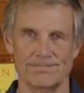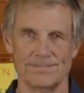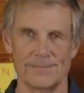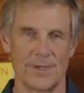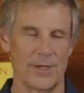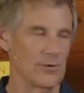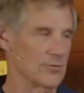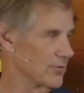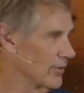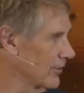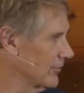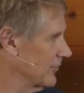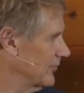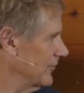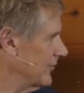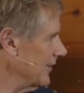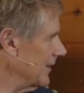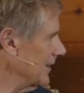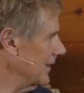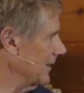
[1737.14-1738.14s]
Is a
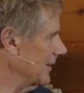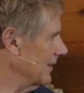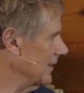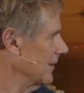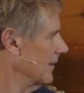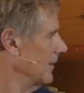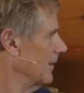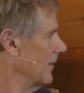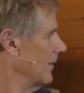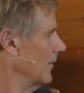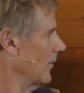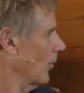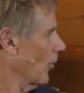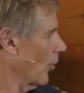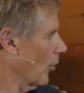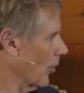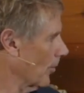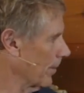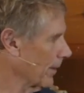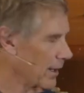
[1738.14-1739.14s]
C
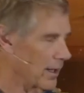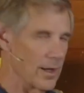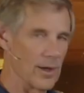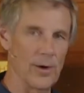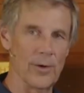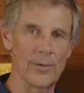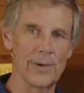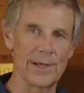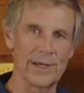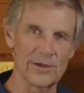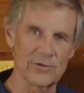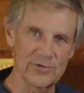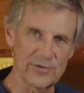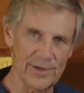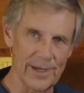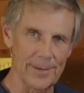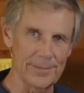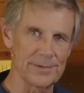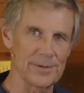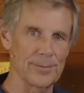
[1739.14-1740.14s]
or below
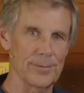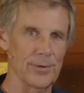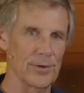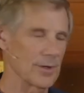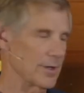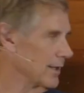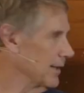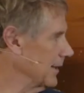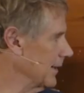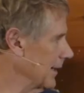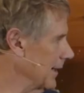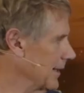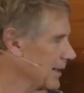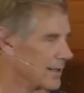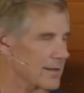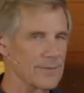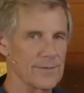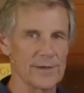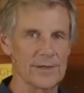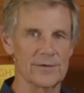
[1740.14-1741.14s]
acceptable in
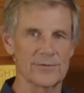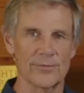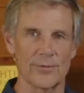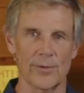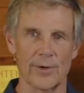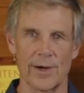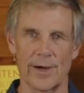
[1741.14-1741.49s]
any of these 4